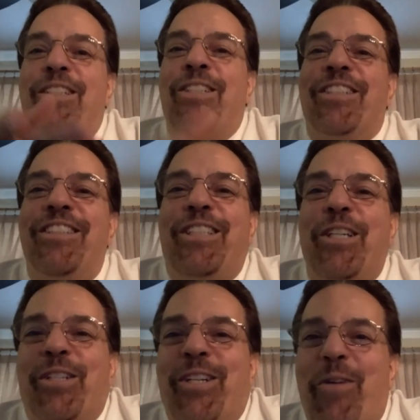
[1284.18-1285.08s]

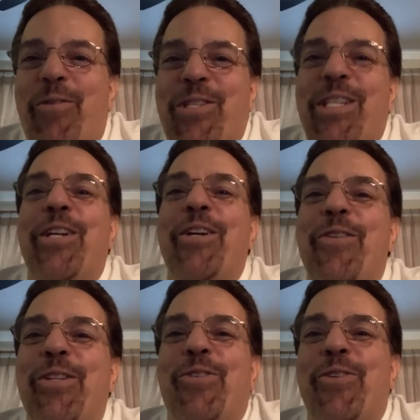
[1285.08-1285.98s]
until i was let
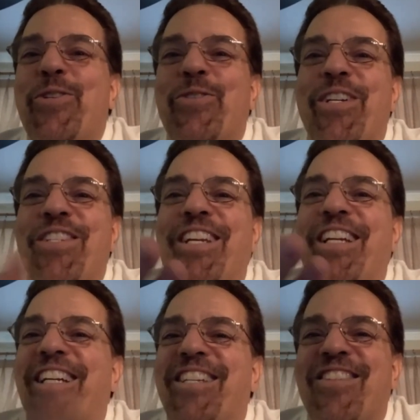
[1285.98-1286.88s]
go at toys r us i
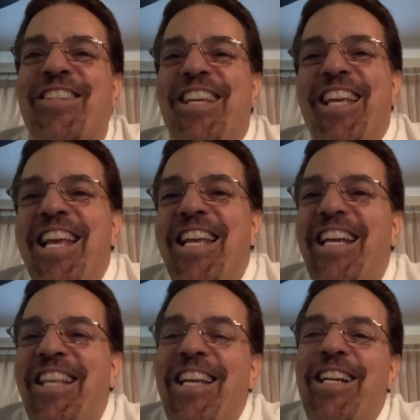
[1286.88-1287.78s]
guess
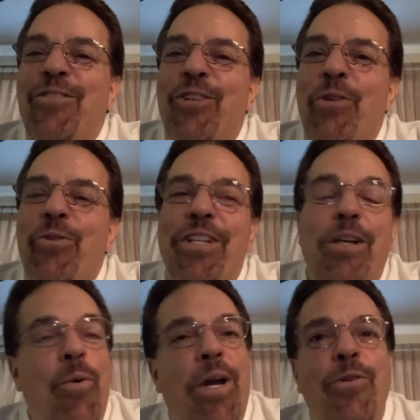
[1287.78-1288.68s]
and then i, I
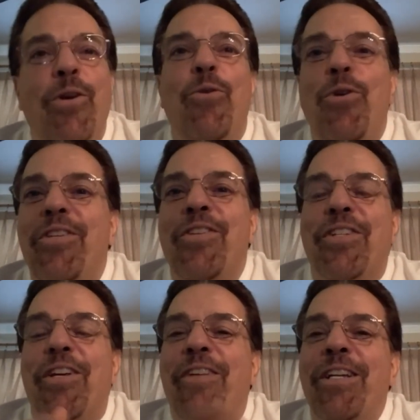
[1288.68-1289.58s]
realized oh i know all this
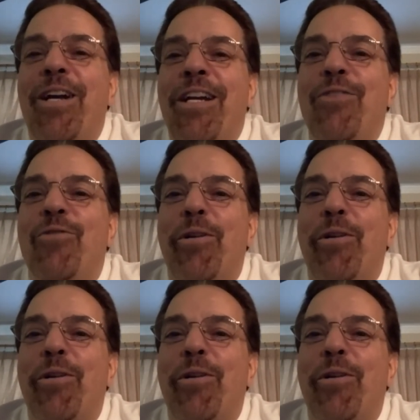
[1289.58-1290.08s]
stuff i, I could write